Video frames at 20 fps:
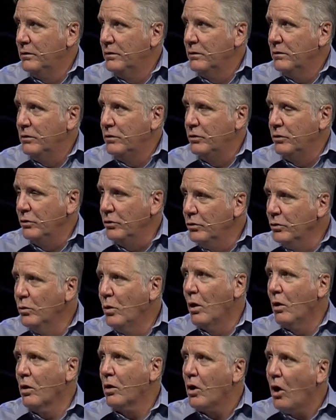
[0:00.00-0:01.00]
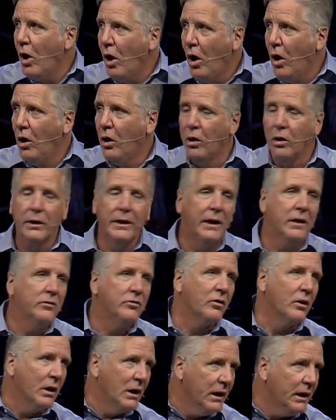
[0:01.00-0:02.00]
You are called as
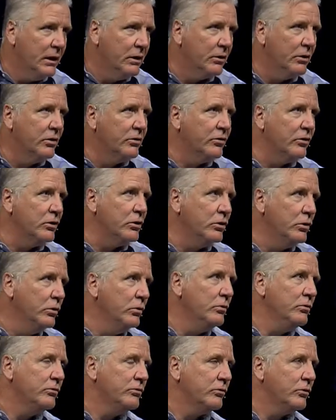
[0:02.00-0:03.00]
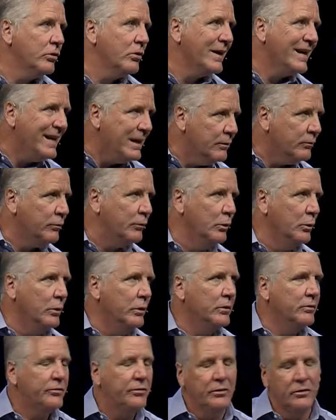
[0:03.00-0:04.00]
a leader to use your
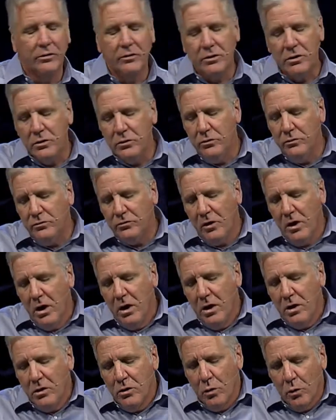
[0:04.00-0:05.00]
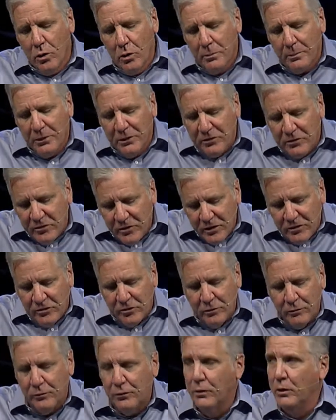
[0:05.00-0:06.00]
influence and to use your
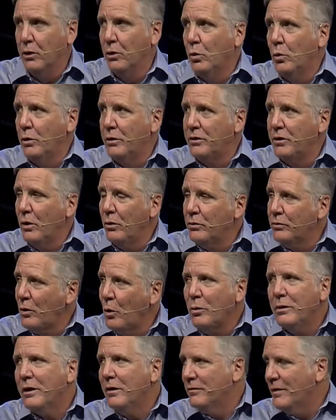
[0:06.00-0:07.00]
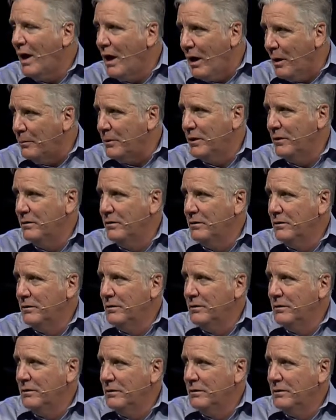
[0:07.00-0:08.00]
position for the Lord. Don't give up.
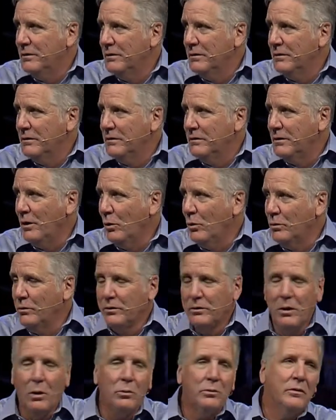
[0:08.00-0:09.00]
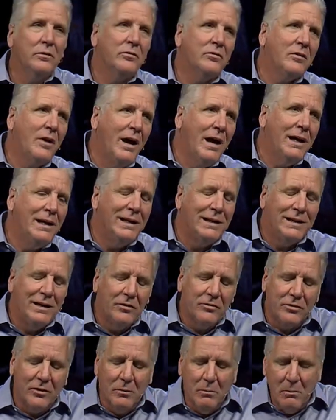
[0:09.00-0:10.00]
Don't decide it
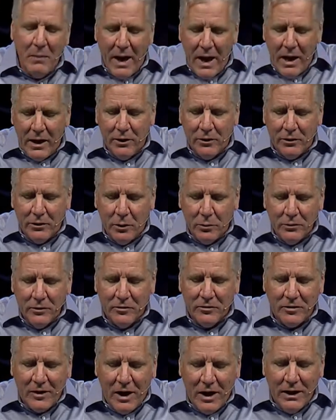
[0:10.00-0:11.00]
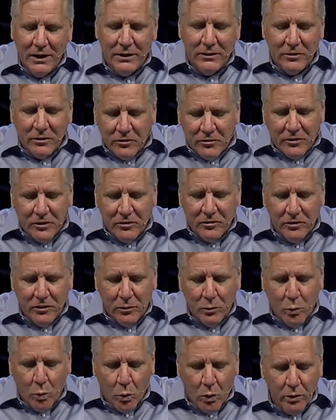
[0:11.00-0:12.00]
doesn't matter. Don't decide it just
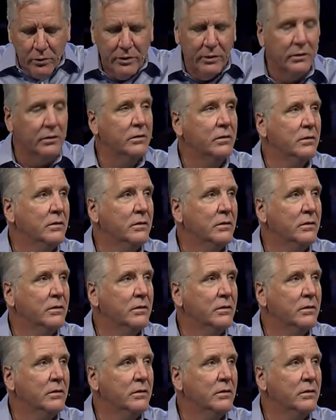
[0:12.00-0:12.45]
isn't worth it.